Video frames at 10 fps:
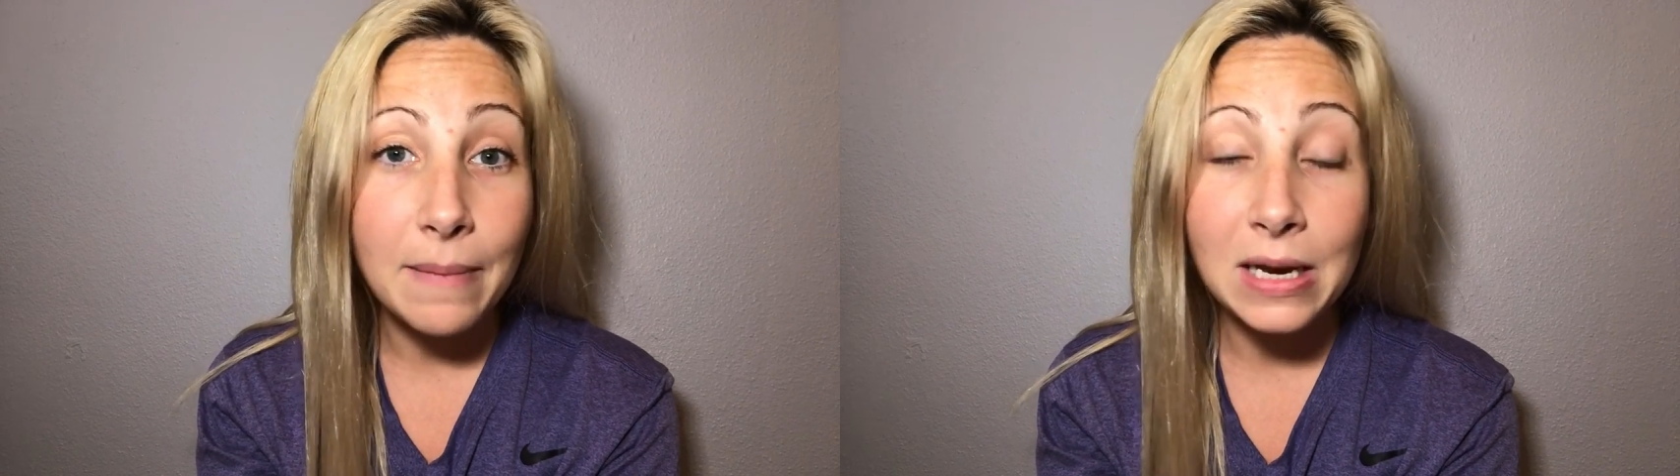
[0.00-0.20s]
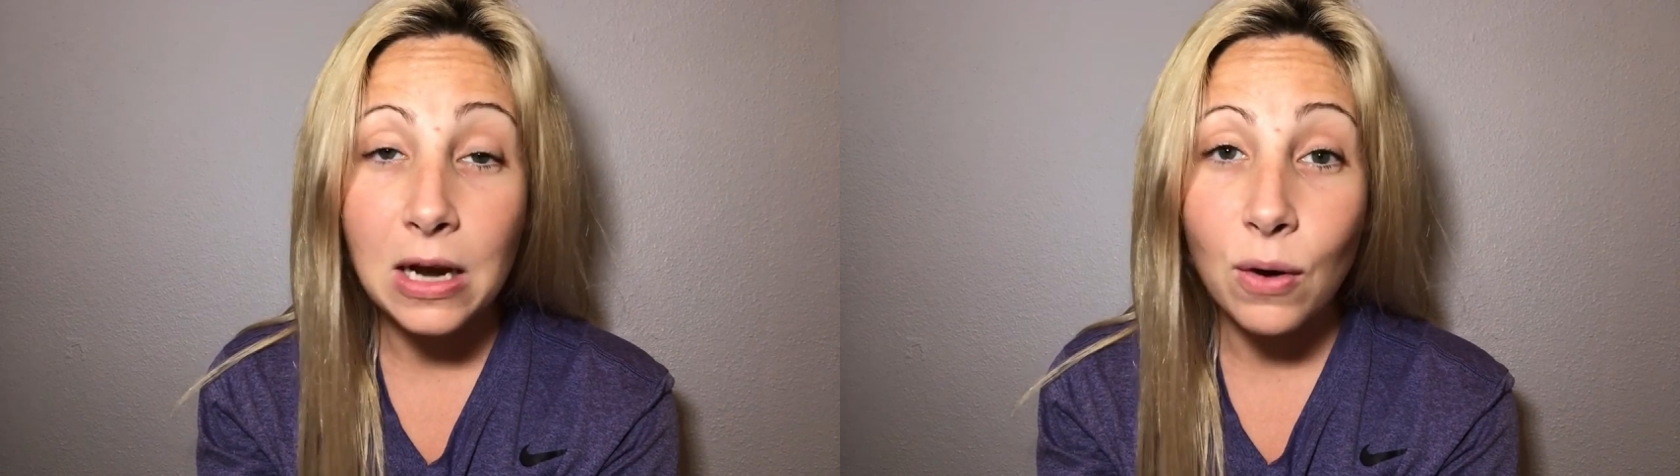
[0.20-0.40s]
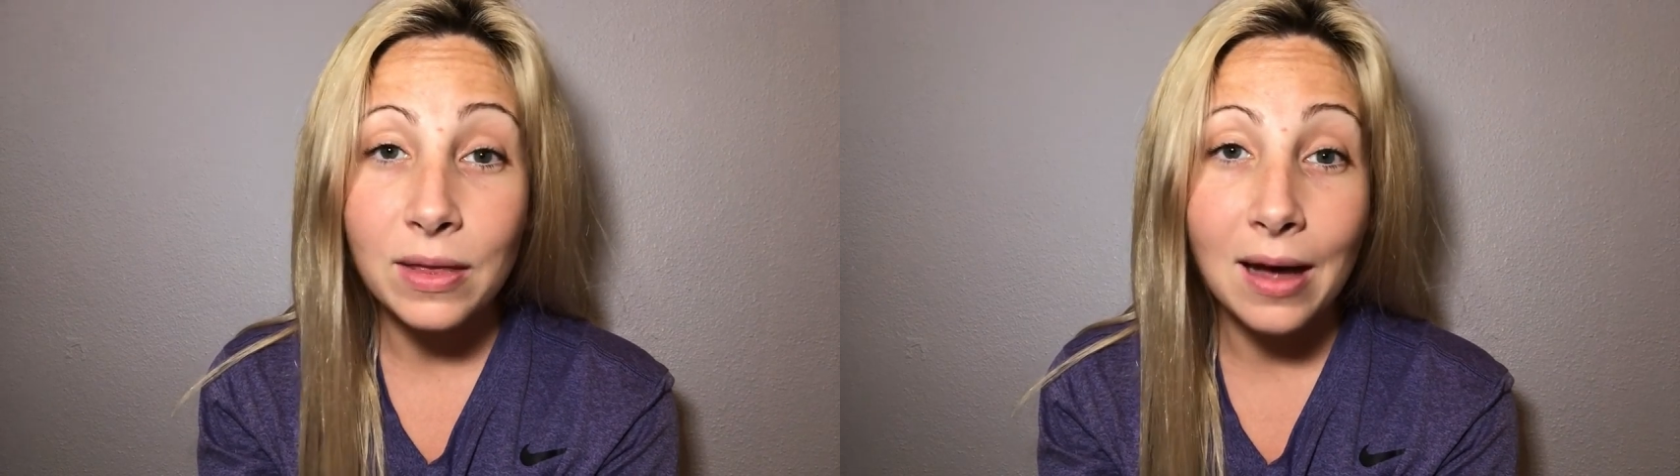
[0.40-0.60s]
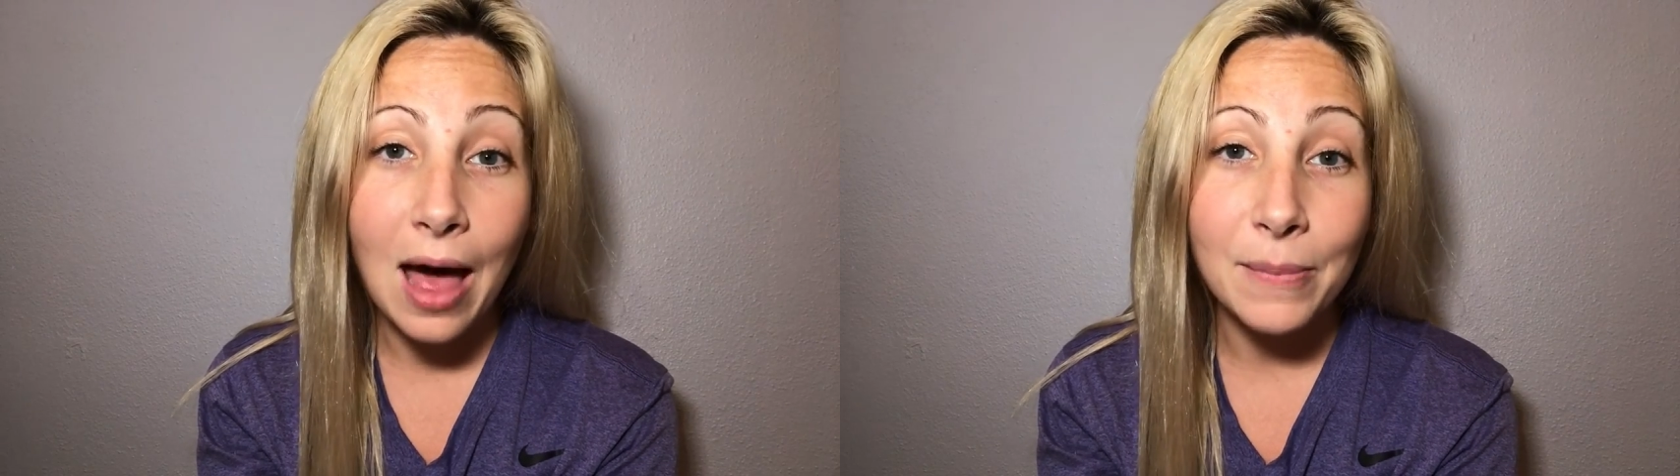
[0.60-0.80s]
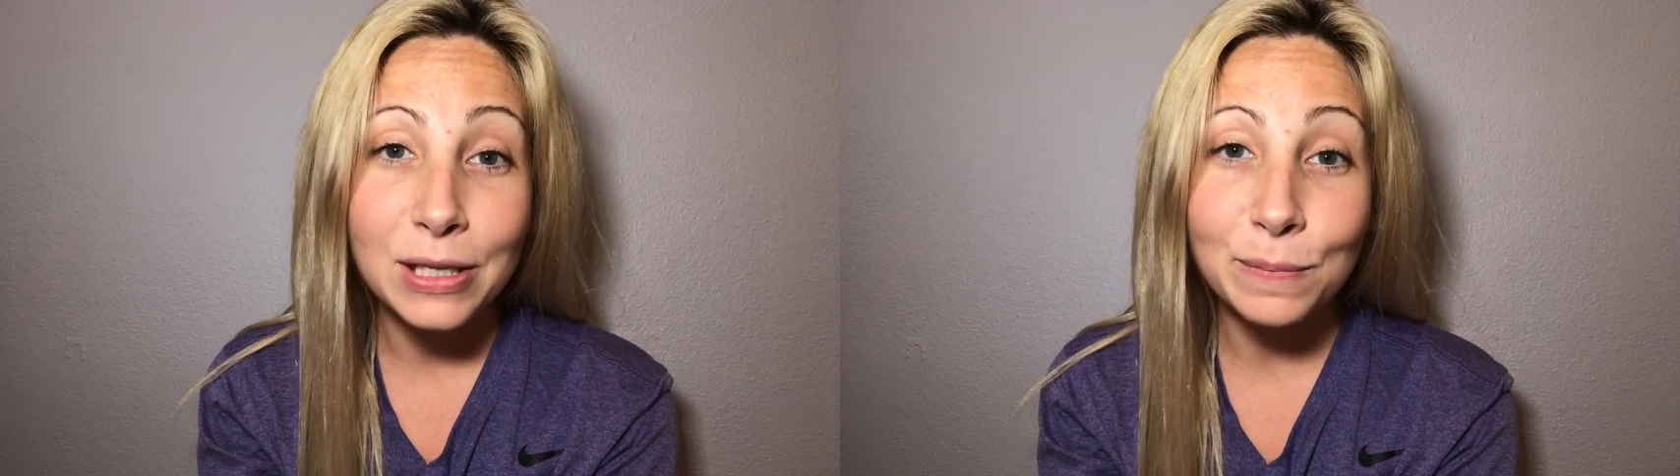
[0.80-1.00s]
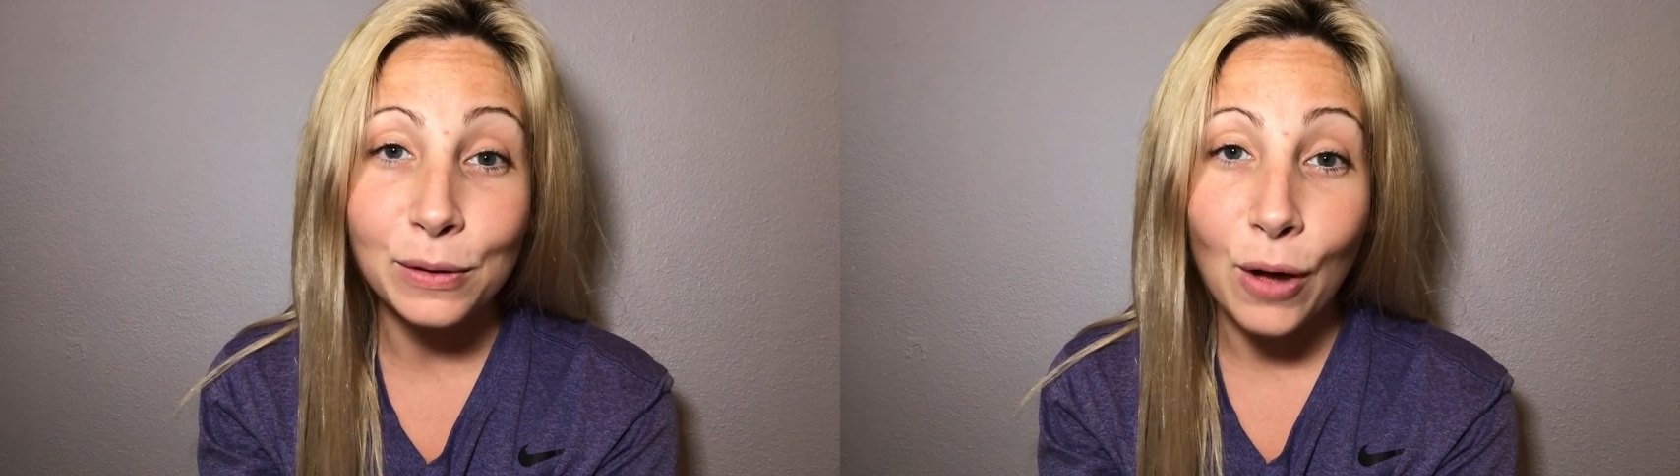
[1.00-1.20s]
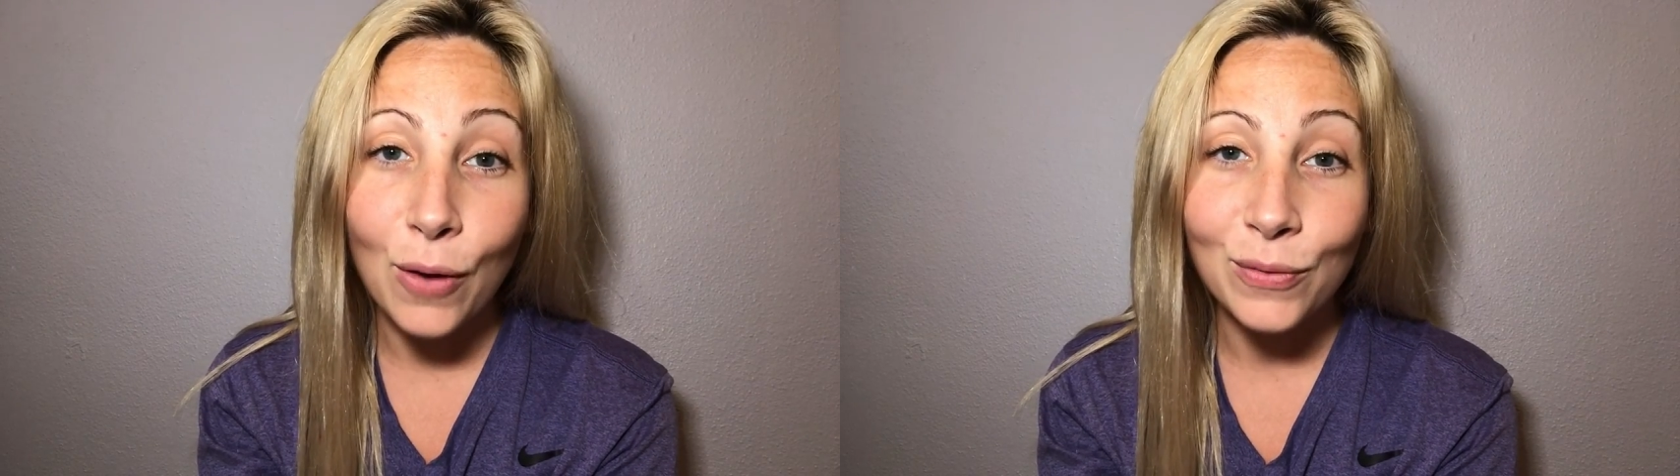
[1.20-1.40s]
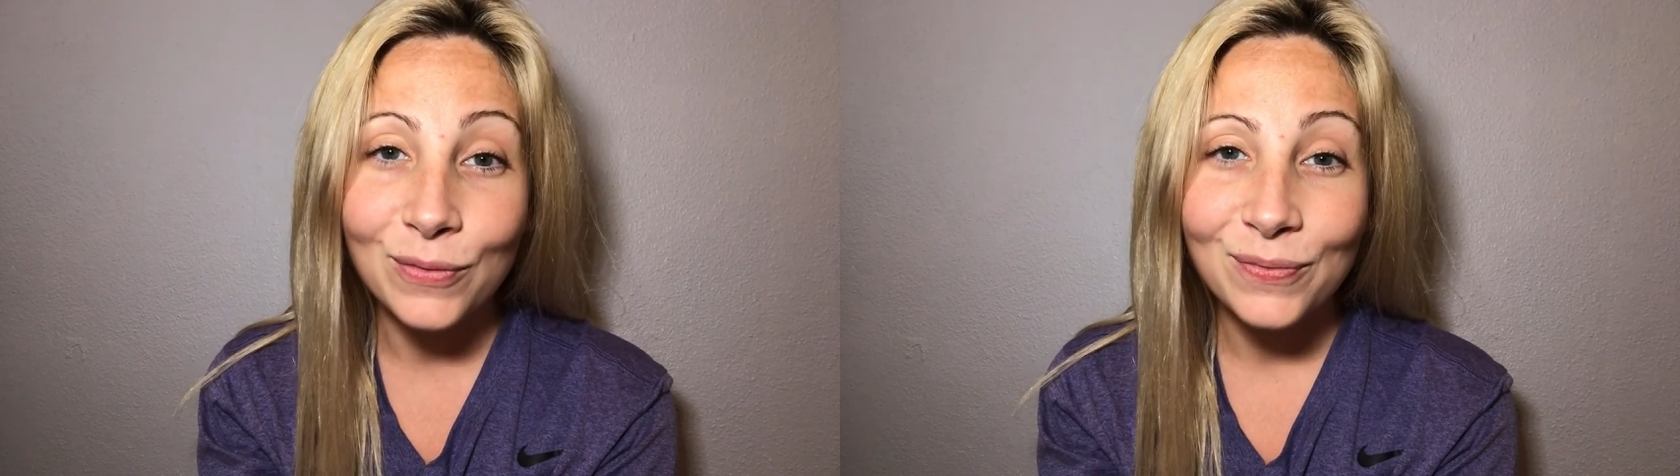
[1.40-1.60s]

me know in the comments below.